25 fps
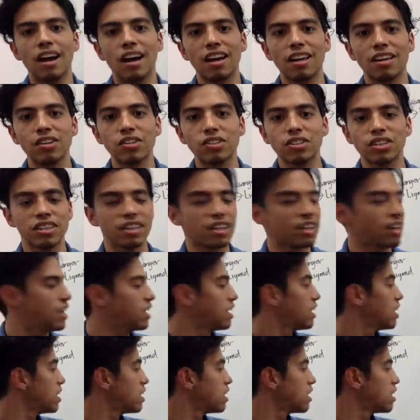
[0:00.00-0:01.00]
usually
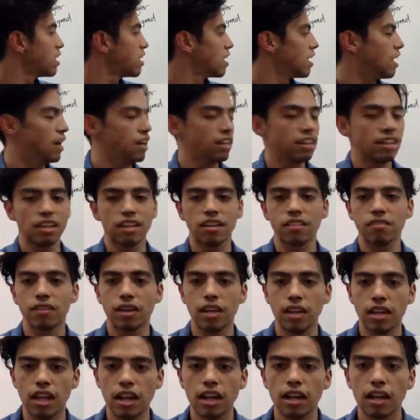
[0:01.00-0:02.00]
kin, I think of
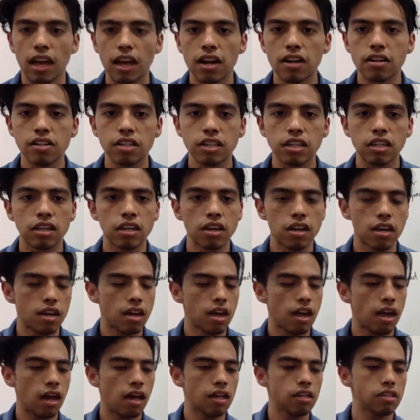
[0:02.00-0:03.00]
kinetic energy.
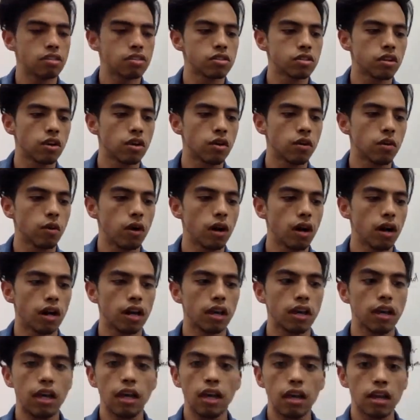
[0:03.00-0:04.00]
And so a
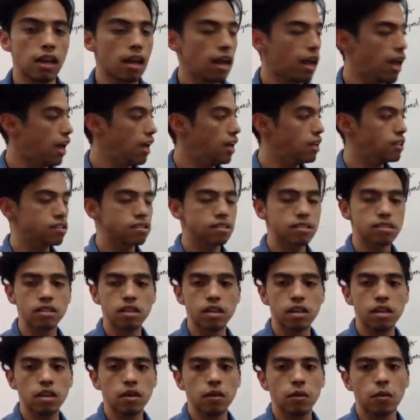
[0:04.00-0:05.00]
kinase
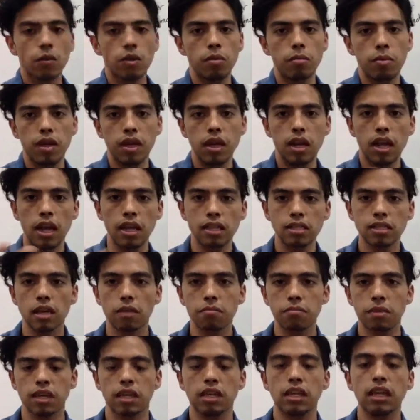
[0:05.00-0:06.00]
would be an enzyme
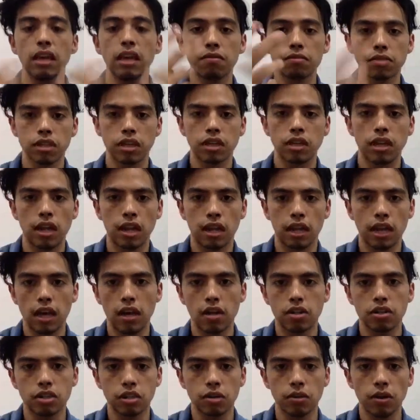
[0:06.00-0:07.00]
that gives kinetic
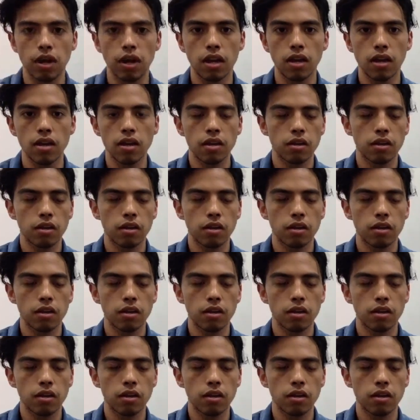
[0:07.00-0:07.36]
energy, right?